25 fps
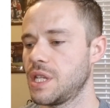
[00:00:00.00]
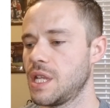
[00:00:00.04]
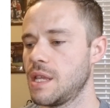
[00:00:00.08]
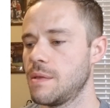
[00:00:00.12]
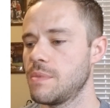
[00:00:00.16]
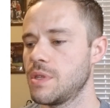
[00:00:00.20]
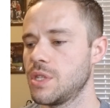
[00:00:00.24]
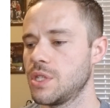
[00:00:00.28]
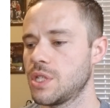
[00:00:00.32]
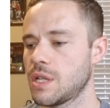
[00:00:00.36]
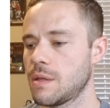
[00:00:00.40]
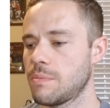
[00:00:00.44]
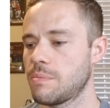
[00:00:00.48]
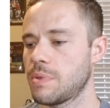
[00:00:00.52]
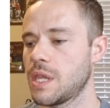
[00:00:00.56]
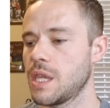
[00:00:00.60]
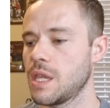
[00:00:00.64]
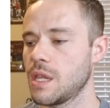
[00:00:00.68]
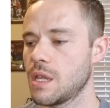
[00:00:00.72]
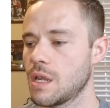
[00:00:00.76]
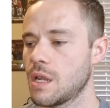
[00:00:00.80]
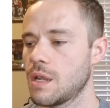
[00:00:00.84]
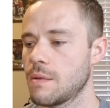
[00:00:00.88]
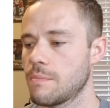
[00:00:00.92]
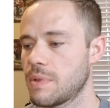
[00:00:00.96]
image up
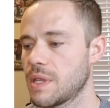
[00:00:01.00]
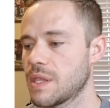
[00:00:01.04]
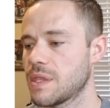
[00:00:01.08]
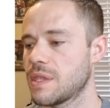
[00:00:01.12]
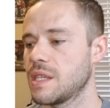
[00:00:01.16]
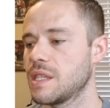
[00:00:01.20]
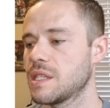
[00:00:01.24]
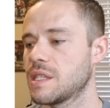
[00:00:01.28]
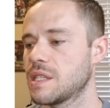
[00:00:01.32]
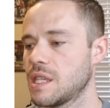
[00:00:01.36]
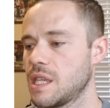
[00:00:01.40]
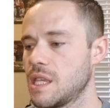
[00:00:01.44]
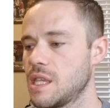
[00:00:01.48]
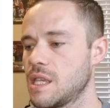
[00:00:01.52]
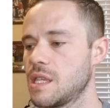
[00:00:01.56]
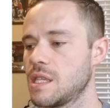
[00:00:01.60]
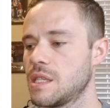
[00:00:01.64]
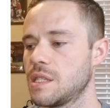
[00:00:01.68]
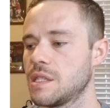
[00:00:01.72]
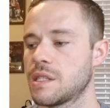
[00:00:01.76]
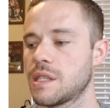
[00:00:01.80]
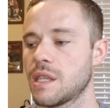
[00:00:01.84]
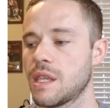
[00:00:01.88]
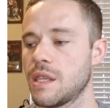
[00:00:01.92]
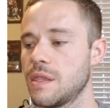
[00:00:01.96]
here, but this
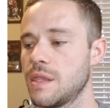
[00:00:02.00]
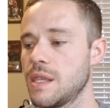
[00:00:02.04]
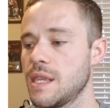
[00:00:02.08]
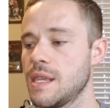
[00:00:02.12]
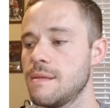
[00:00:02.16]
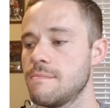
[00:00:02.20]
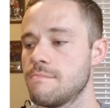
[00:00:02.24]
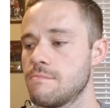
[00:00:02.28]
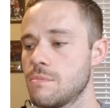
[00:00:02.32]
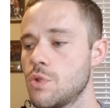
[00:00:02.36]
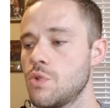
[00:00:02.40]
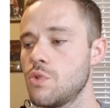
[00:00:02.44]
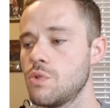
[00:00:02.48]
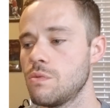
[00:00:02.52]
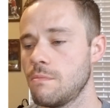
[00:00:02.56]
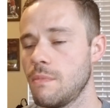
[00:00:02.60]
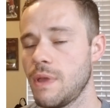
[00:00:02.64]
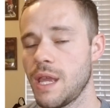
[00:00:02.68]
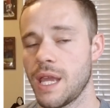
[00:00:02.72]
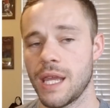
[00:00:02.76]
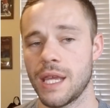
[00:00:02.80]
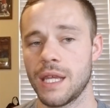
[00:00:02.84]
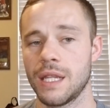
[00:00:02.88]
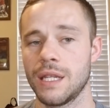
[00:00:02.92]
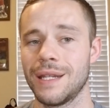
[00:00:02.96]
is the
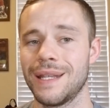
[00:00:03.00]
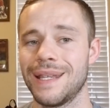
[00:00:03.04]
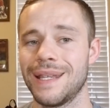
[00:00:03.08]
Moonman